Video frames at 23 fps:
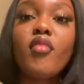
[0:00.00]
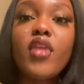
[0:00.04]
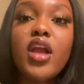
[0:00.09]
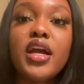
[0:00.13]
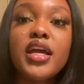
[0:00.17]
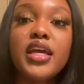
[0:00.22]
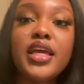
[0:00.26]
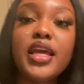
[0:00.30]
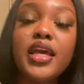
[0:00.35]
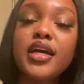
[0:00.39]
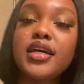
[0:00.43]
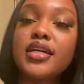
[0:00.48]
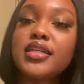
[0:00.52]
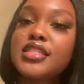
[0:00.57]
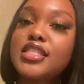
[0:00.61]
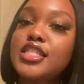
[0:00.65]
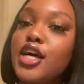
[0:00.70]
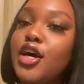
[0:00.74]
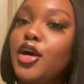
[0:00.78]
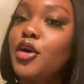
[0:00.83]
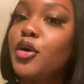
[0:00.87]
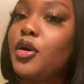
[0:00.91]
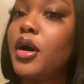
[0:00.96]
yeah,
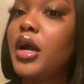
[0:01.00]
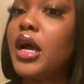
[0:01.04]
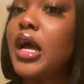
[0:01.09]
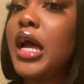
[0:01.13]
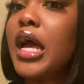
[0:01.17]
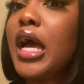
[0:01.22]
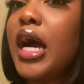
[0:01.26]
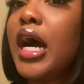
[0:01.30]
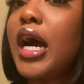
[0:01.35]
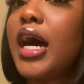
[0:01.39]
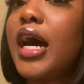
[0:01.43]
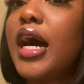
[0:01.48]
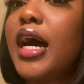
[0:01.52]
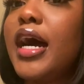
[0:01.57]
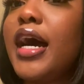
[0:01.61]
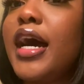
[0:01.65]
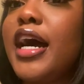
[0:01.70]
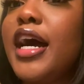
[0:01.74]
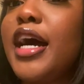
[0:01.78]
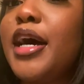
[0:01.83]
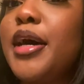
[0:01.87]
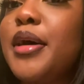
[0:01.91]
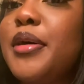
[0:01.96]
so.
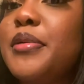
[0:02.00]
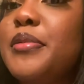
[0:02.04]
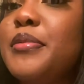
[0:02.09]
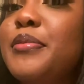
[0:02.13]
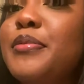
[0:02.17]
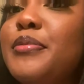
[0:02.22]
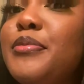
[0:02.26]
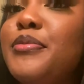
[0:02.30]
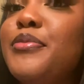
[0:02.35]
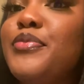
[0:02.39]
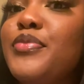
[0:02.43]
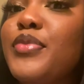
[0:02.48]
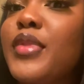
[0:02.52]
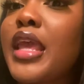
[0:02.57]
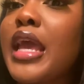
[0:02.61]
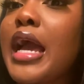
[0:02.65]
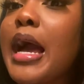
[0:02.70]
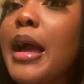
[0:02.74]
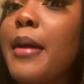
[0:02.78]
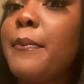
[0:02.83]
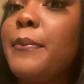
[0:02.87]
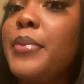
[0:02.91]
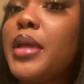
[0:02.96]
Um,
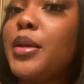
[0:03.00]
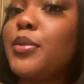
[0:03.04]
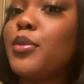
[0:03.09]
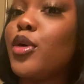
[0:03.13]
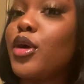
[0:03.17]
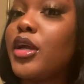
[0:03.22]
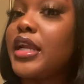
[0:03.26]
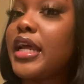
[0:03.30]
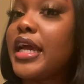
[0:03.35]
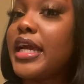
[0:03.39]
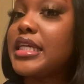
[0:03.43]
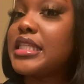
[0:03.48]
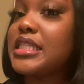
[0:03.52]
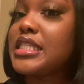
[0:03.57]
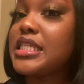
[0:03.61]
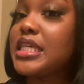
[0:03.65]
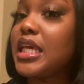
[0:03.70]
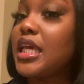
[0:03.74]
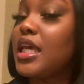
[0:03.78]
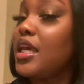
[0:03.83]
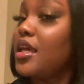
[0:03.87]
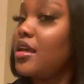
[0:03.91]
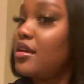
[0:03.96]
got Be More
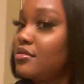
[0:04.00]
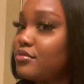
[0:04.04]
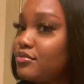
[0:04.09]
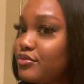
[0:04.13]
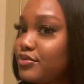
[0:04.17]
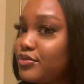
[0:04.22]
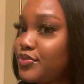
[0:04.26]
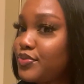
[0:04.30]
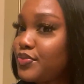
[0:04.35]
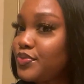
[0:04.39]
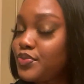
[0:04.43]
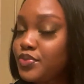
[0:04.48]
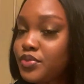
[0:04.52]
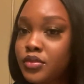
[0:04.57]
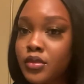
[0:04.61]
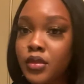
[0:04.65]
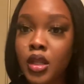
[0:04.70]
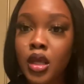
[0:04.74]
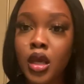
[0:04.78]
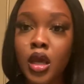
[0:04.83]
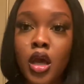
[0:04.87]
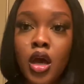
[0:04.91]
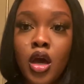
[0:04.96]
Dainty
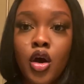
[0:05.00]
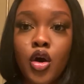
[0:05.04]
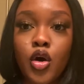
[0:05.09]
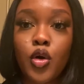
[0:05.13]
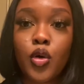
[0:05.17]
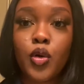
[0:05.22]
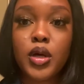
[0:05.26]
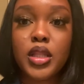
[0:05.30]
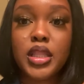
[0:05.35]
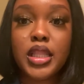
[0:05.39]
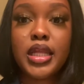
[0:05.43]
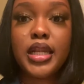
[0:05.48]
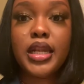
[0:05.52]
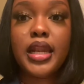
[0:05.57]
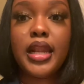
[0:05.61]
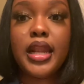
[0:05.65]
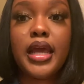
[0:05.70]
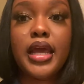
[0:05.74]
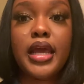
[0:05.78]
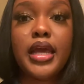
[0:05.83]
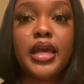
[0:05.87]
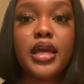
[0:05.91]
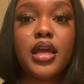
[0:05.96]
on the
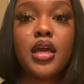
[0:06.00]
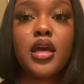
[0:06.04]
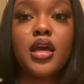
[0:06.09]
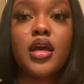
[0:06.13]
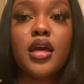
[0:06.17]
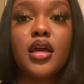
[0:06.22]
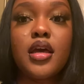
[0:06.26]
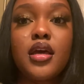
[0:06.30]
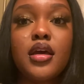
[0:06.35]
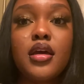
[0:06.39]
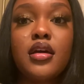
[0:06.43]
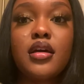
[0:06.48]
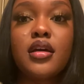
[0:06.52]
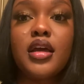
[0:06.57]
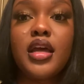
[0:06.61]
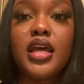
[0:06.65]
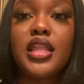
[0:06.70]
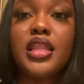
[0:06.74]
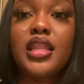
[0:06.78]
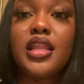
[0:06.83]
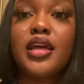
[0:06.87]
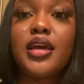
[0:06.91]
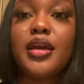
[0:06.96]
neck,
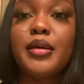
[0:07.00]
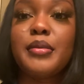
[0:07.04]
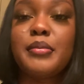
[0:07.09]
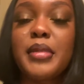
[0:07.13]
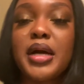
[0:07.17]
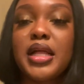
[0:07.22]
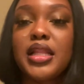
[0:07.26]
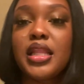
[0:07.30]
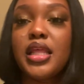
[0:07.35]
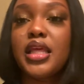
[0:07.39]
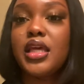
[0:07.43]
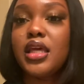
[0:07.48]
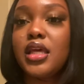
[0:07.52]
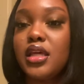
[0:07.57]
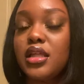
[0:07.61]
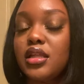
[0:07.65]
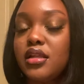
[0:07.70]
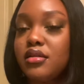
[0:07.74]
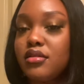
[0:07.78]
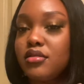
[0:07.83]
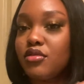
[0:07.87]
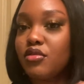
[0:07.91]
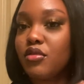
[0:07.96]
and then my
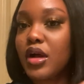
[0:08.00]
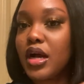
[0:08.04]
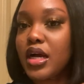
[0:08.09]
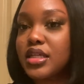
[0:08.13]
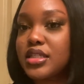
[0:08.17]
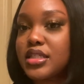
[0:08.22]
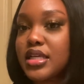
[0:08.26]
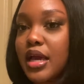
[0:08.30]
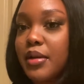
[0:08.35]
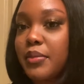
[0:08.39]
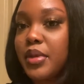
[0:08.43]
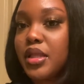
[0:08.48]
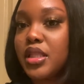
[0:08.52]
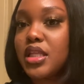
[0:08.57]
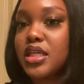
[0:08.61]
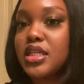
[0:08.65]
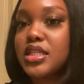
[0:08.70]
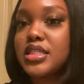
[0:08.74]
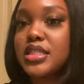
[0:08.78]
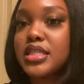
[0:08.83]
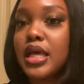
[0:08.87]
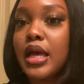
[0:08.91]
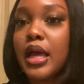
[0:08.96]
Winky Ross got me
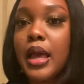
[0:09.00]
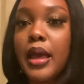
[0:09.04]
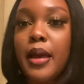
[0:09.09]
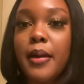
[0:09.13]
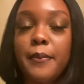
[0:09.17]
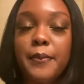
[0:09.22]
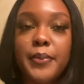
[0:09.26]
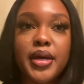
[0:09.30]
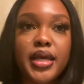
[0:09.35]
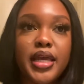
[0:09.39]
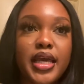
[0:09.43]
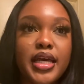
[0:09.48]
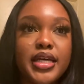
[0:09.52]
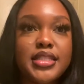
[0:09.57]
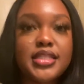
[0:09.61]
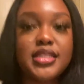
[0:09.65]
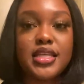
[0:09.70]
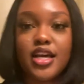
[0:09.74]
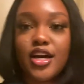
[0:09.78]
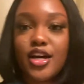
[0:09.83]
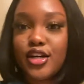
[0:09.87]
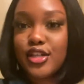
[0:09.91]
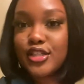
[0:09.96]
this. But yes,
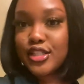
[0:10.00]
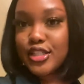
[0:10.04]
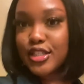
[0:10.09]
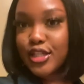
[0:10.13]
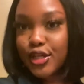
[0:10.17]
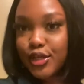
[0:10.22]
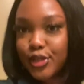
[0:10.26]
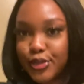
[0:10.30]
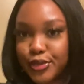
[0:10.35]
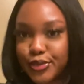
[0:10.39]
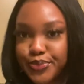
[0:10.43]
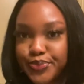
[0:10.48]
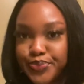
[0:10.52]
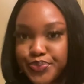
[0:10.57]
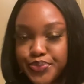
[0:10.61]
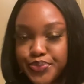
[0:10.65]
y'all, so